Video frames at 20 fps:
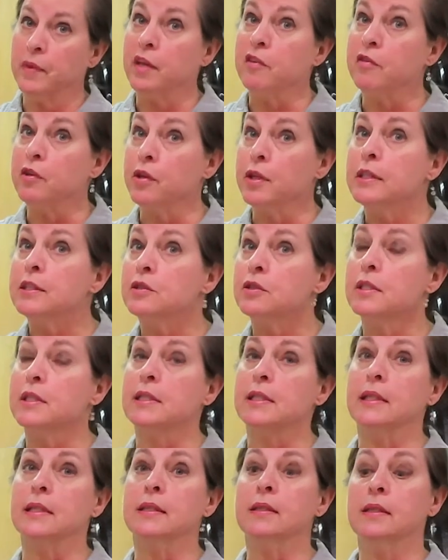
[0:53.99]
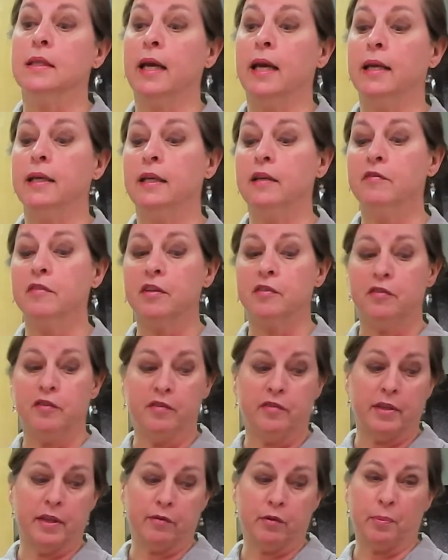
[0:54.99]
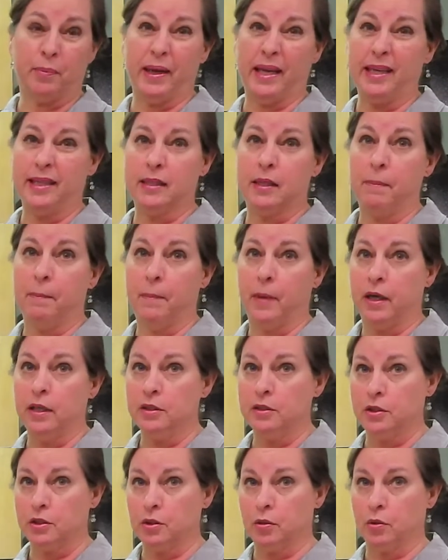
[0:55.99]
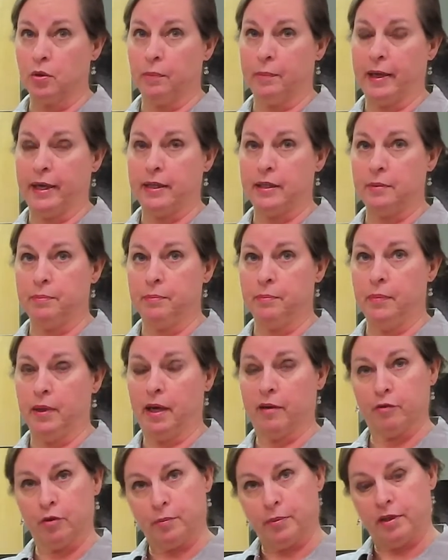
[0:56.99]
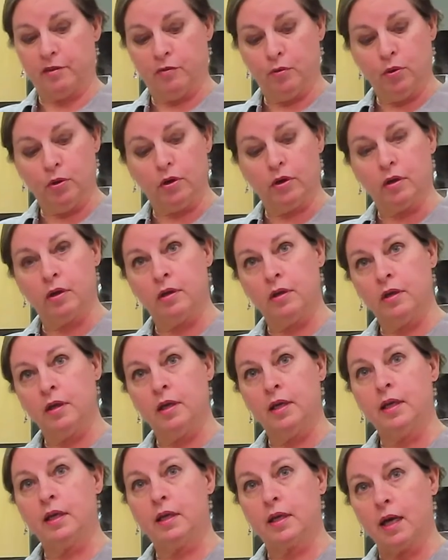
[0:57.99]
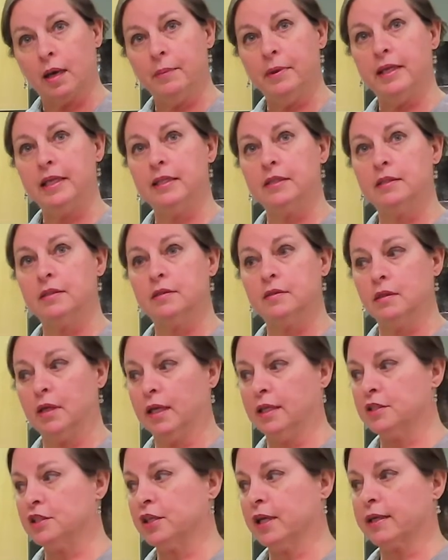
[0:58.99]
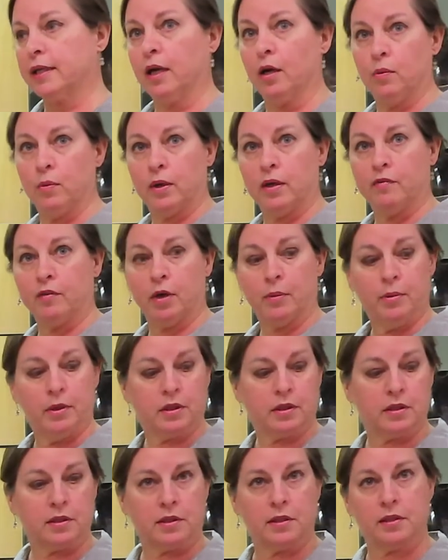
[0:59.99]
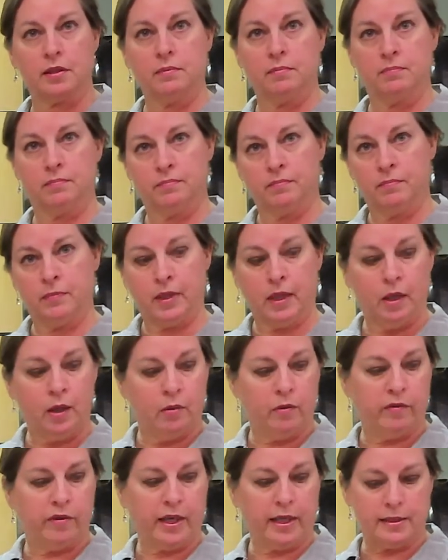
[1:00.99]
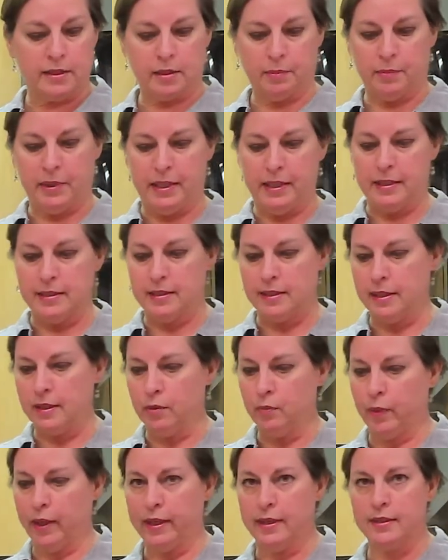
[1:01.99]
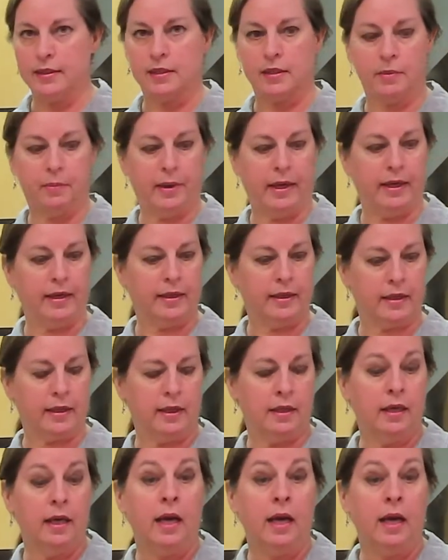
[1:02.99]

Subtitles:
if you're interested, and even if you've never baked much or baked ever before, come in and check out one of our books. We've got some easy ways to bake.